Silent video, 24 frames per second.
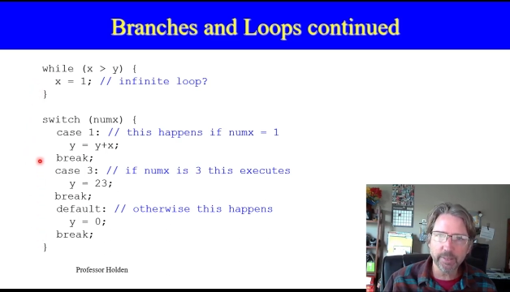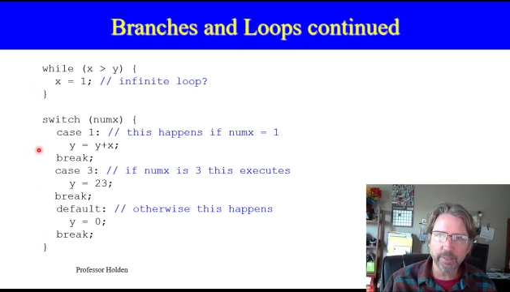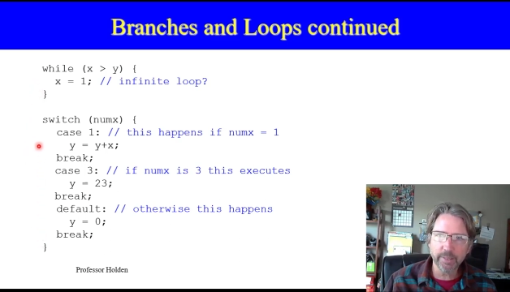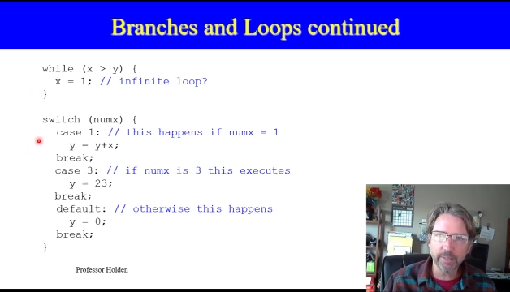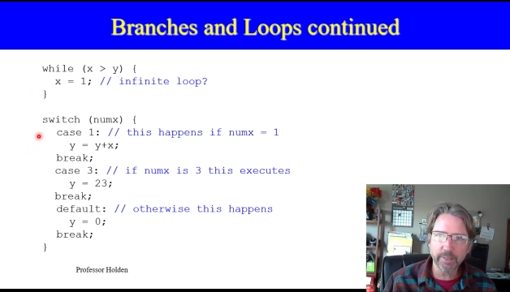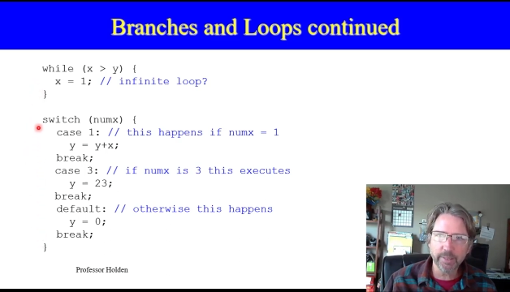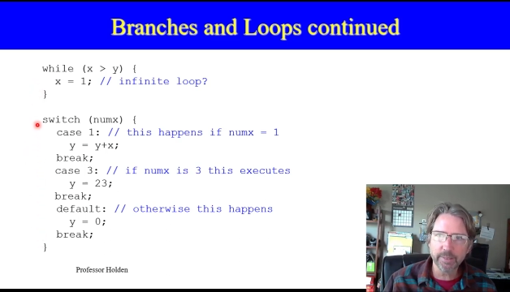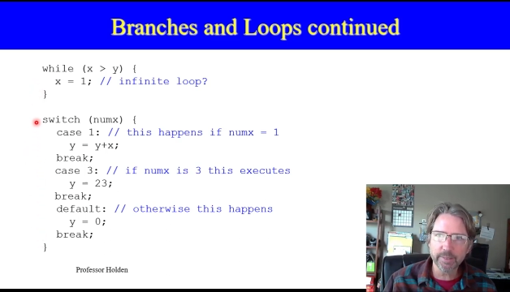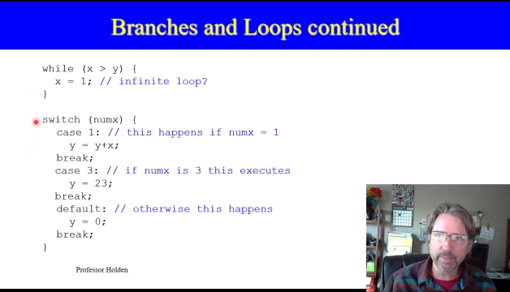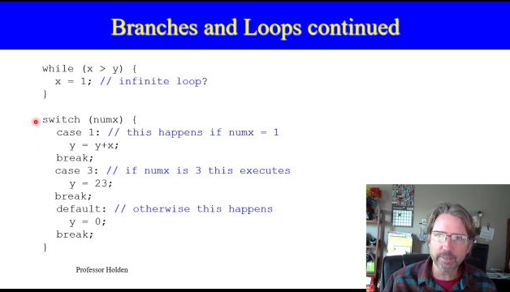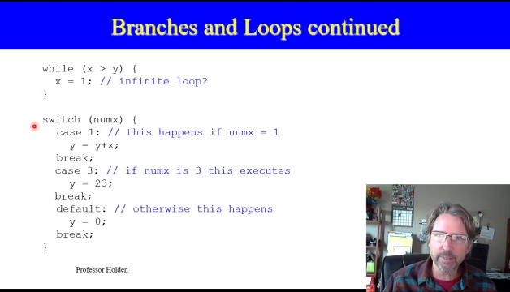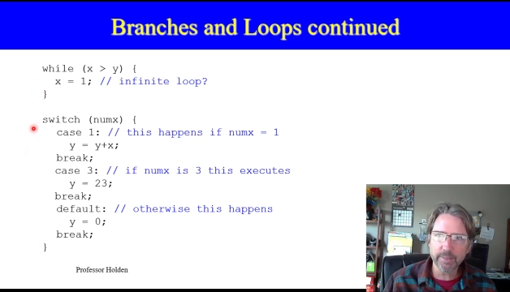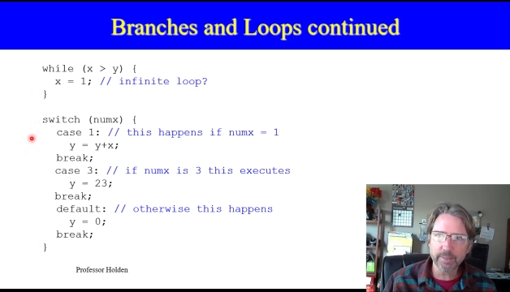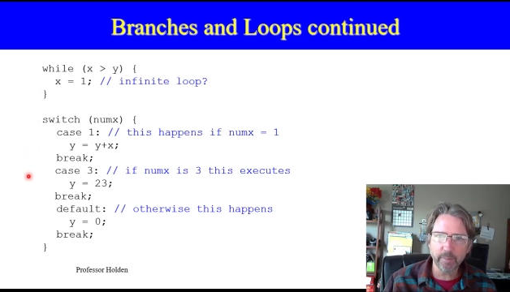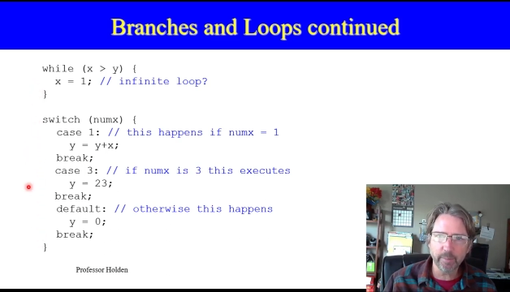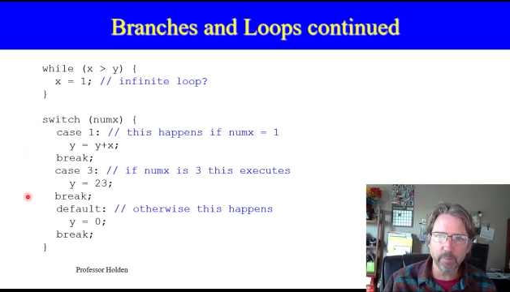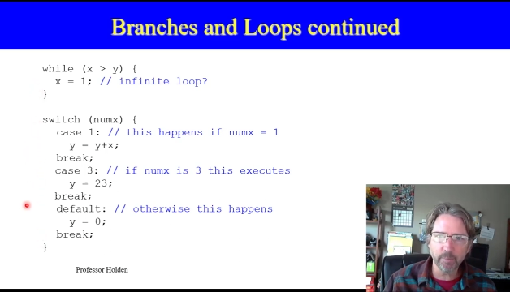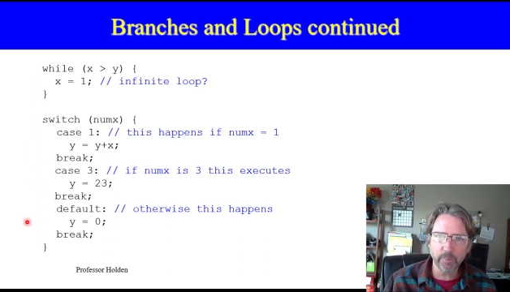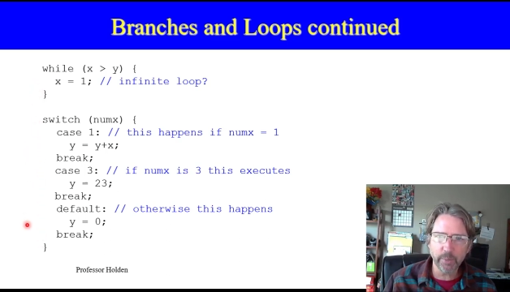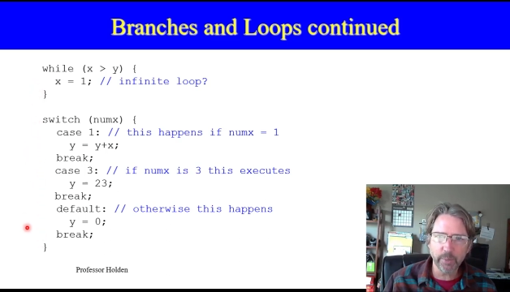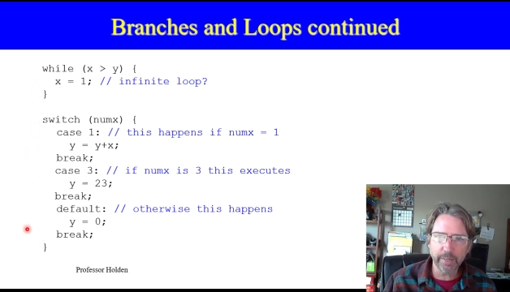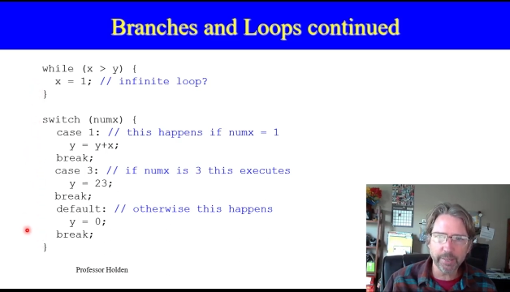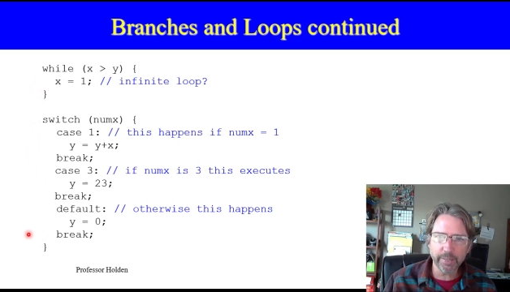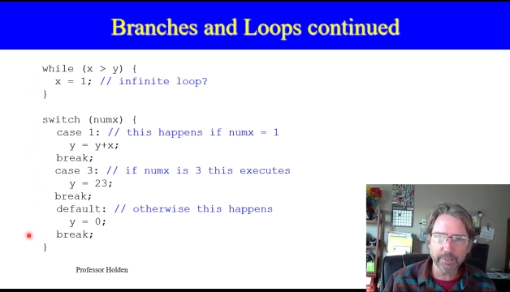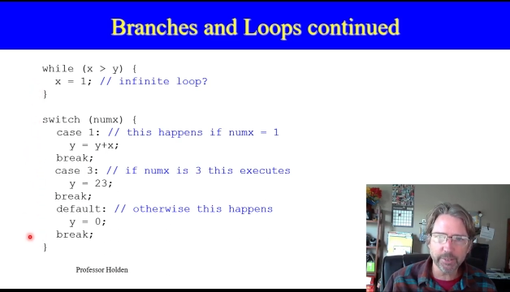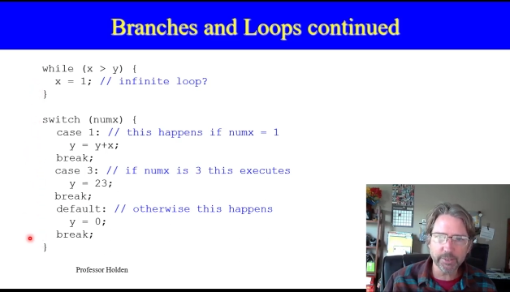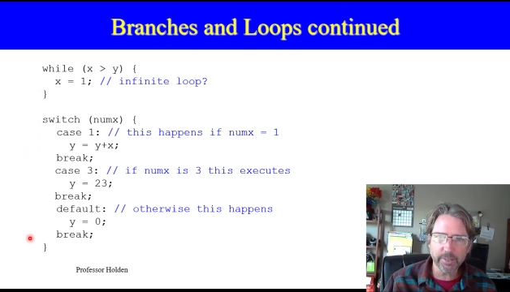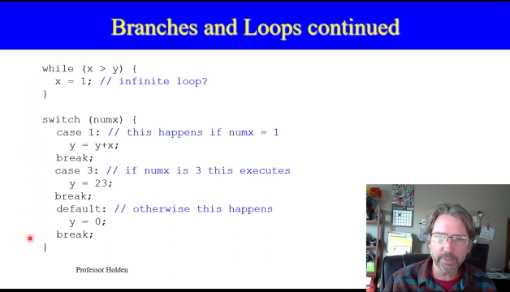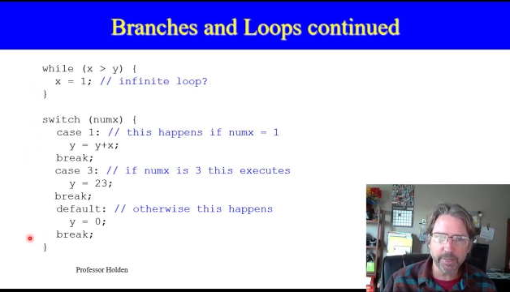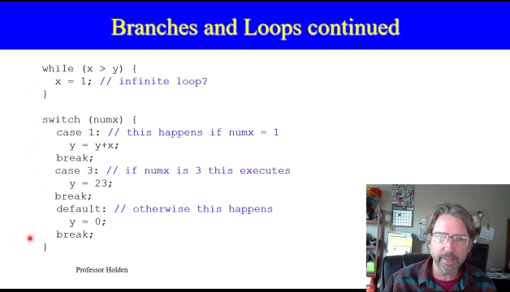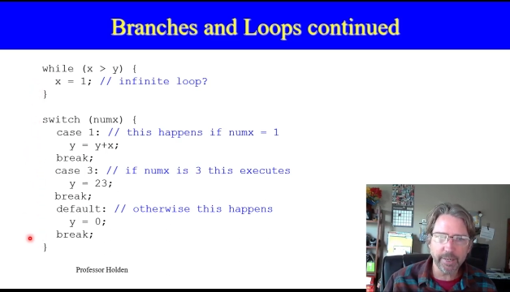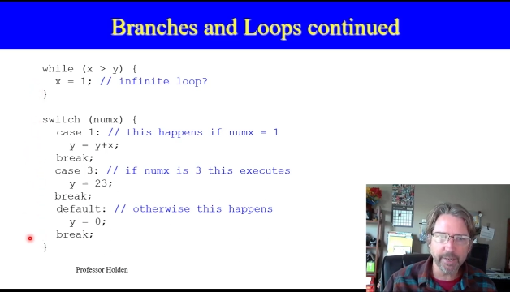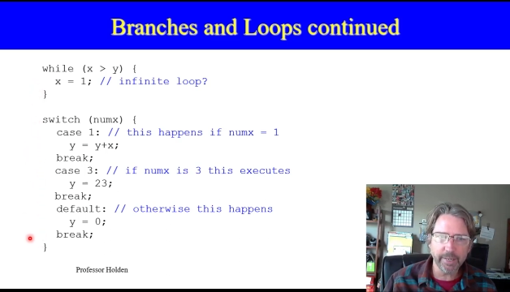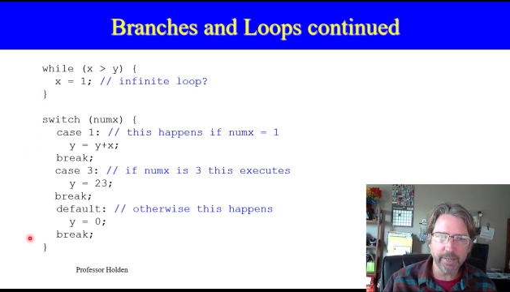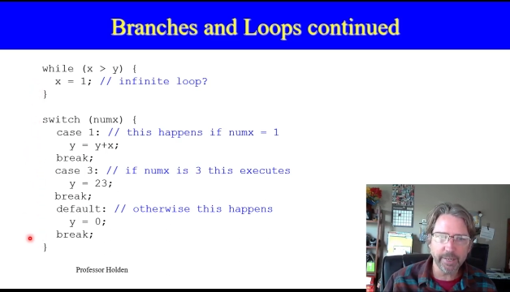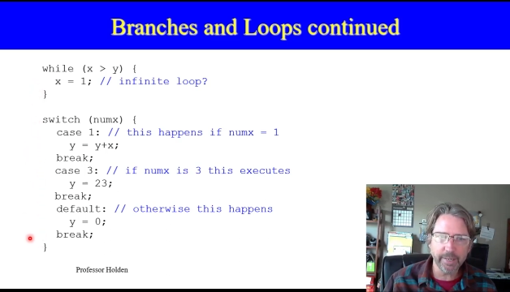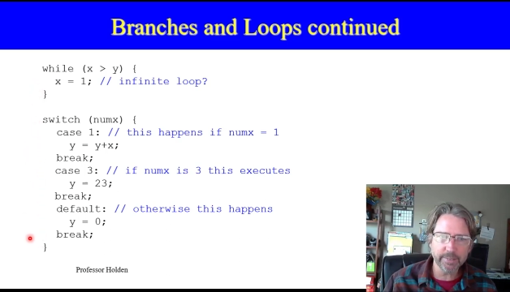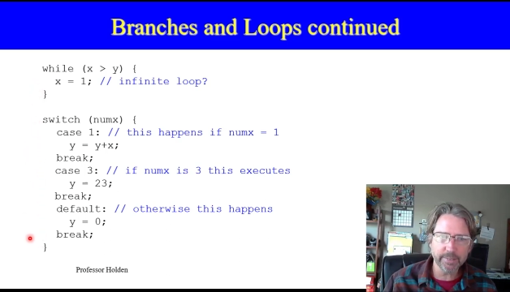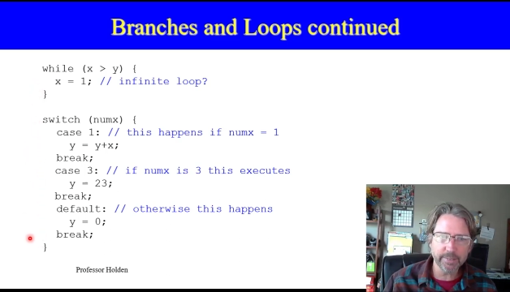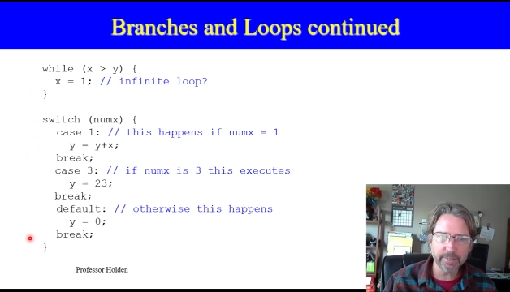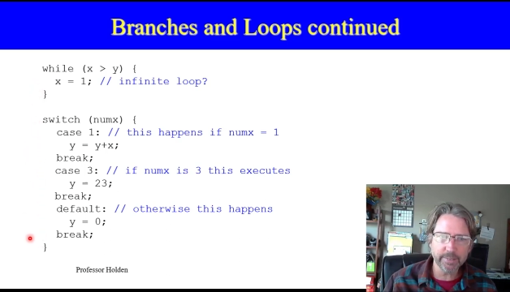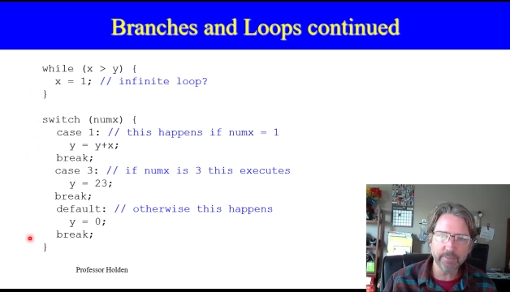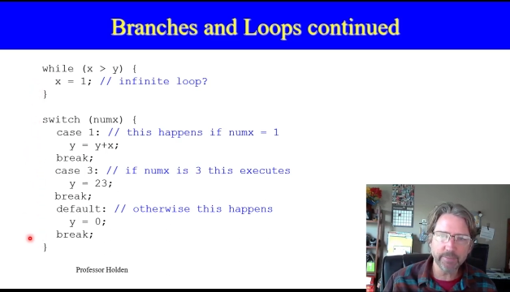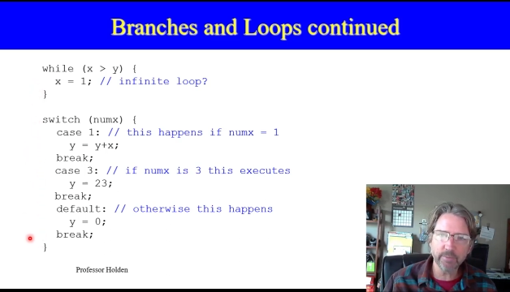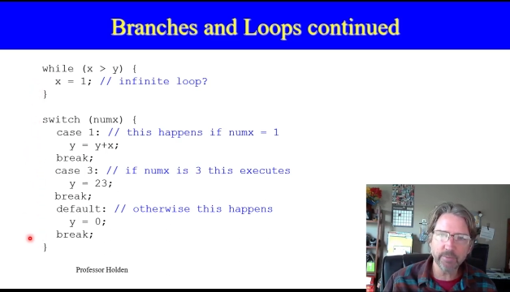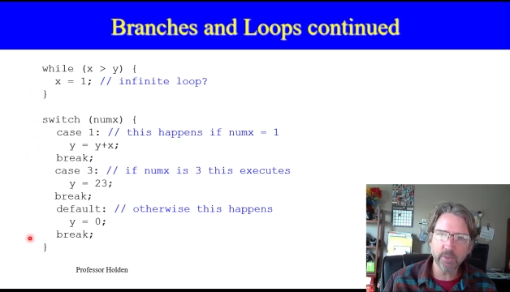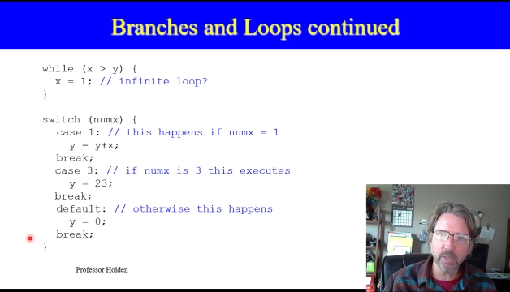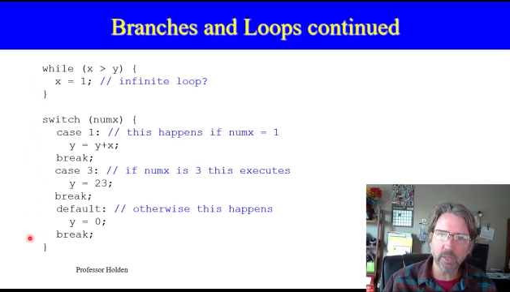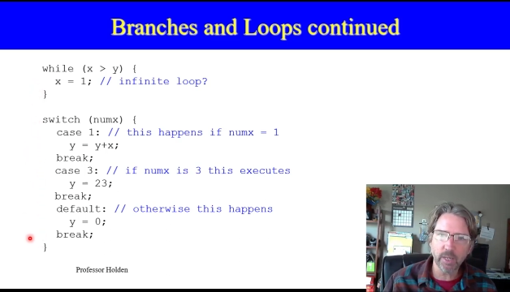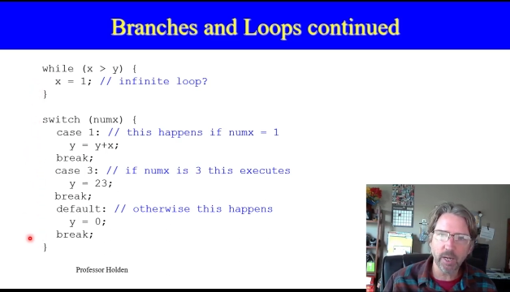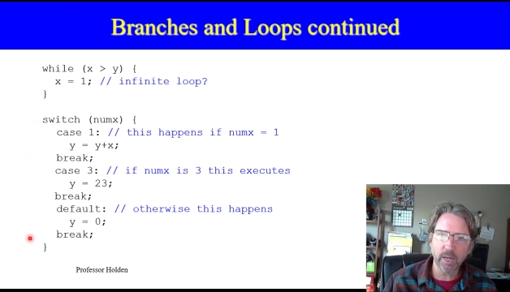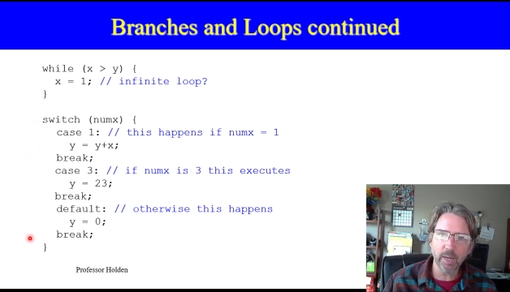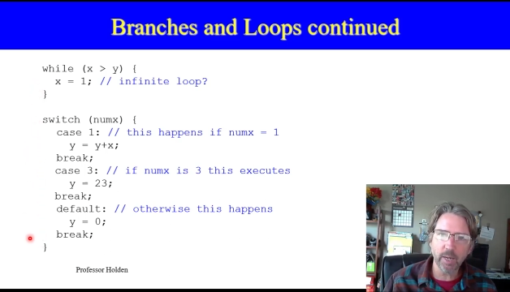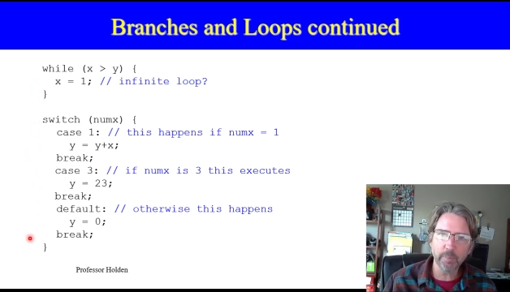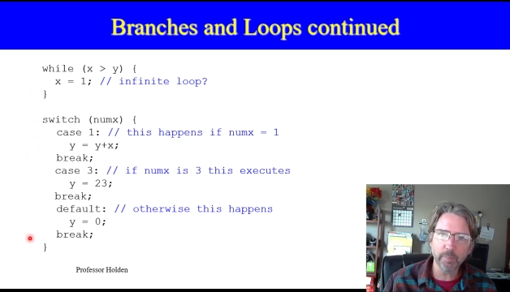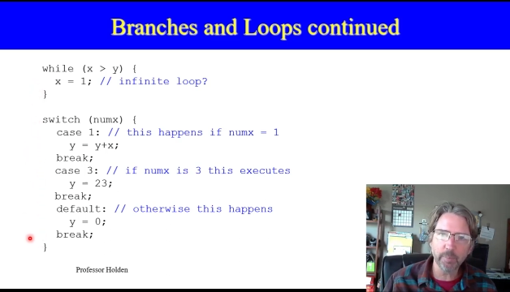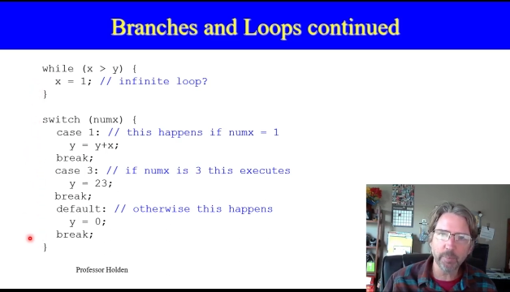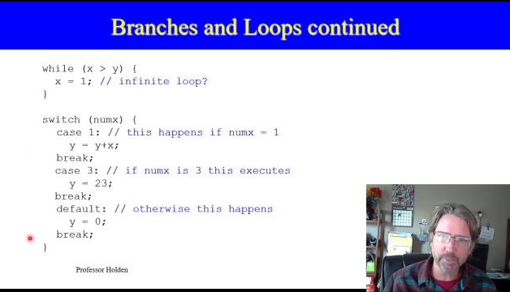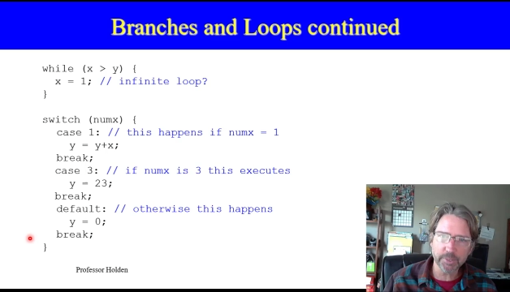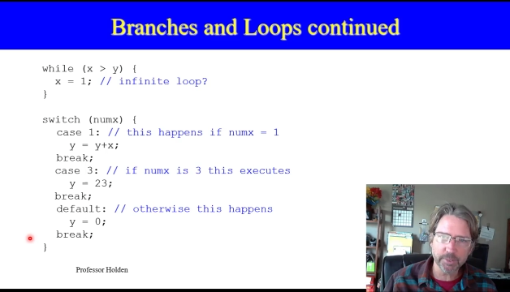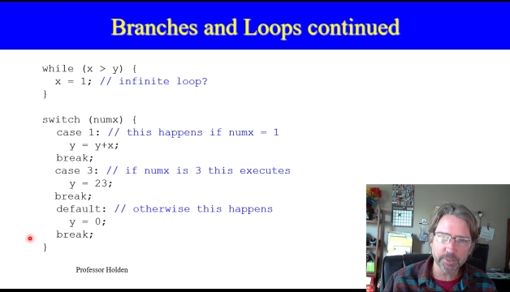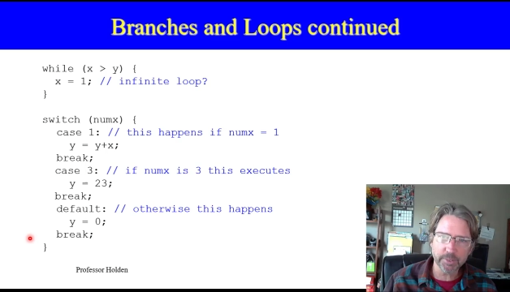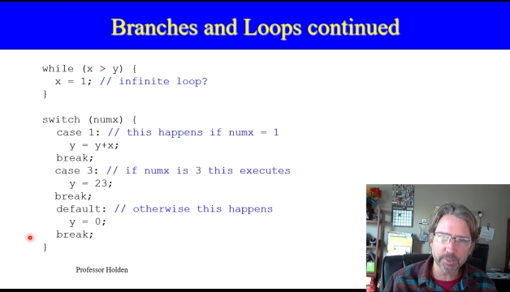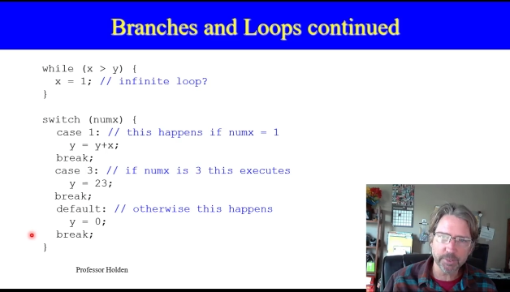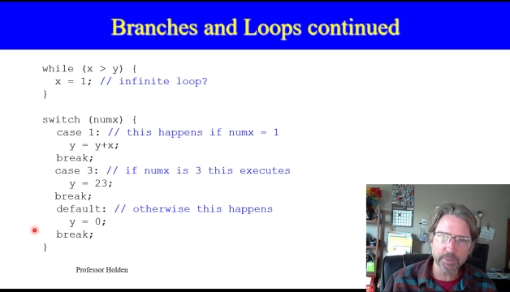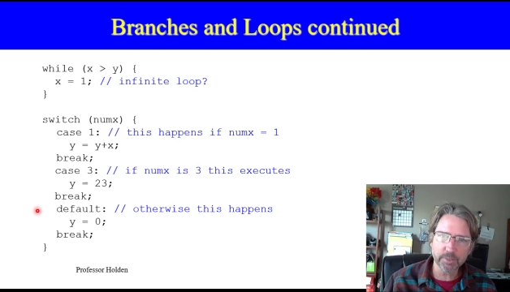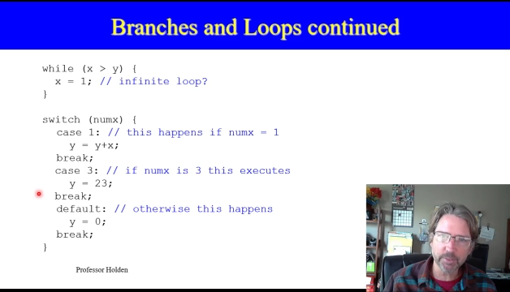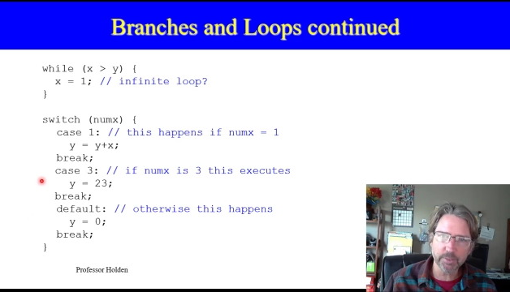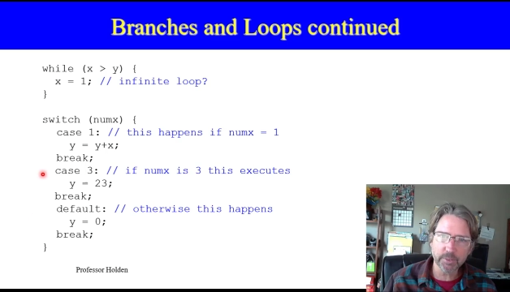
is a branch that has several options.